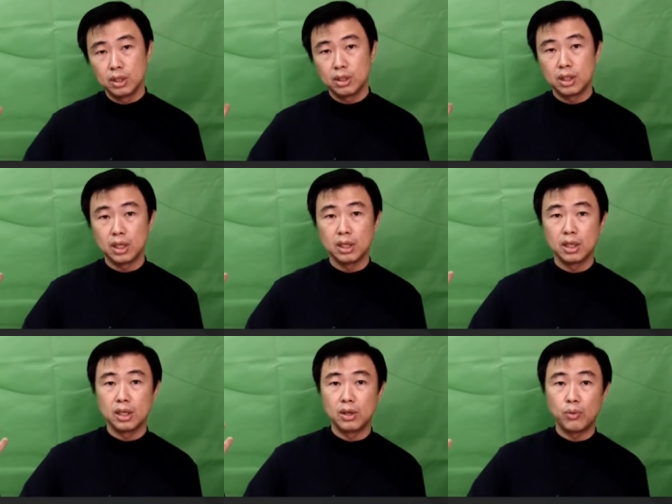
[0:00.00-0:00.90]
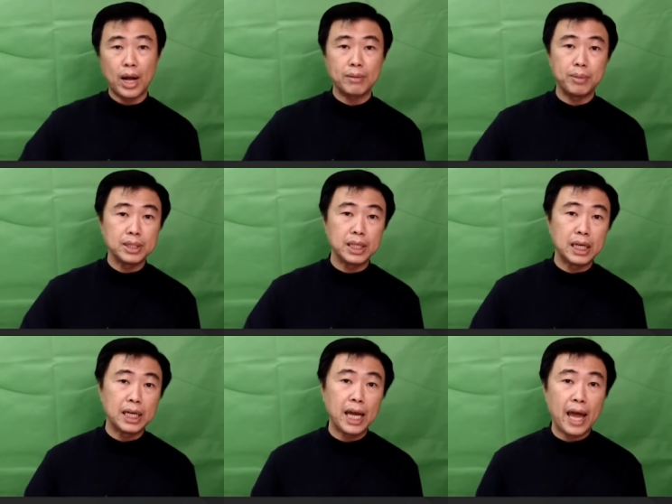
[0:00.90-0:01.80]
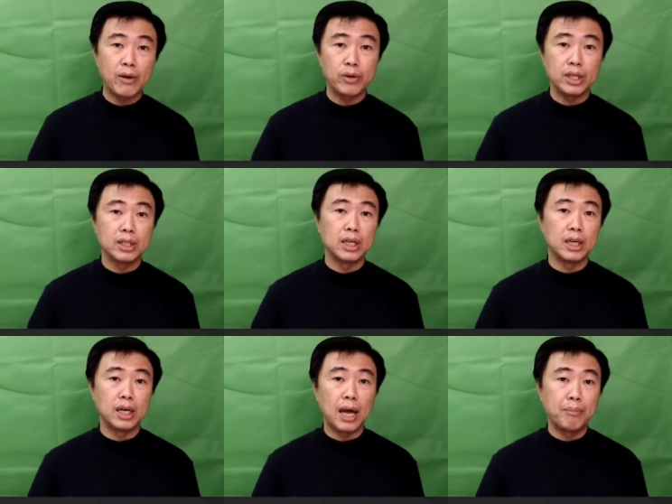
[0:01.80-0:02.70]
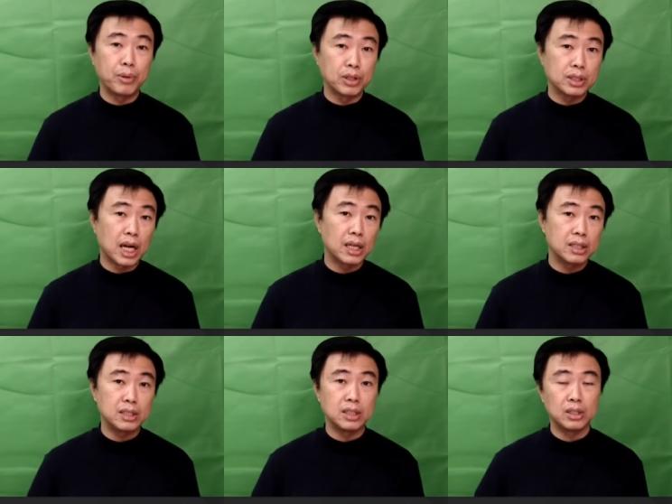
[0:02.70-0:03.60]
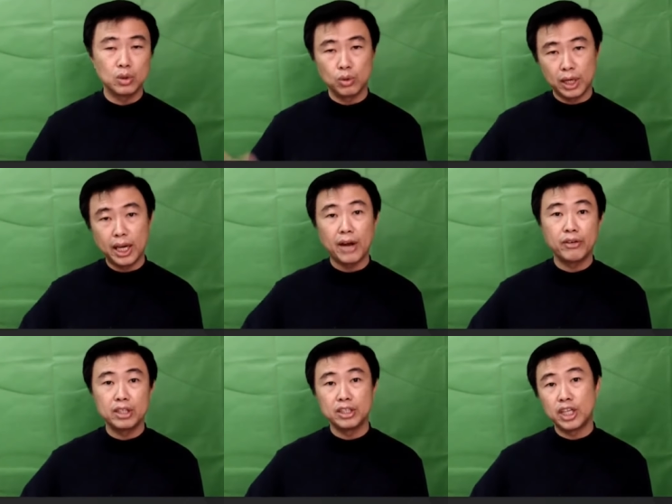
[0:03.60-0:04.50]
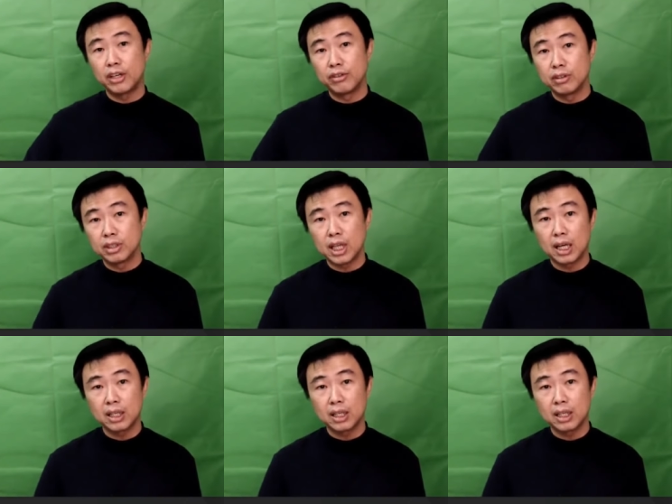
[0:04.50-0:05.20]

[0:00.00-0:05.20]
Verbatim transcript: the red basically carried the emperor star this year so they carry the general star